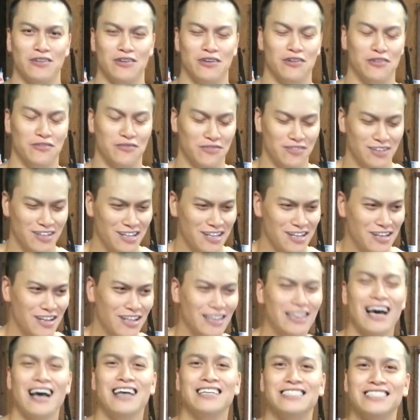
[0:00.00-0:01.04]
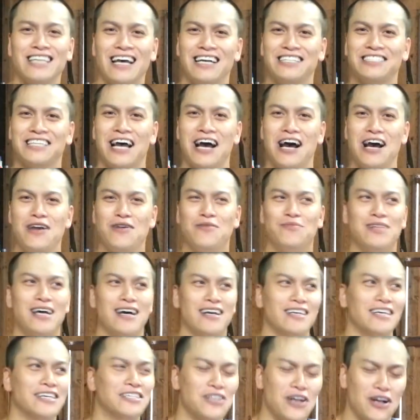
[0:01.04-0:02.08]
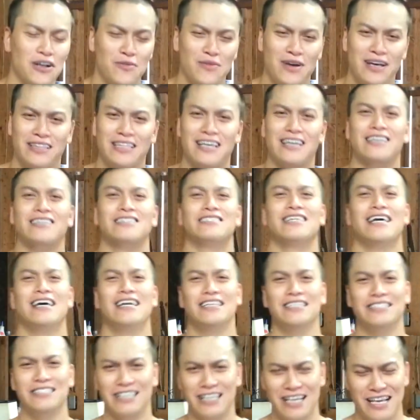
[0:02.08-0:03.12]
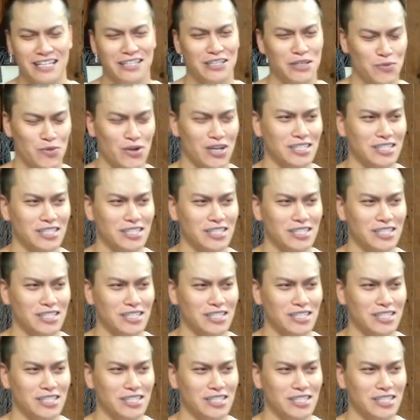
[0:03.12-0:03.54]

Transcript: I am not going to talk about that because that is again depressing. And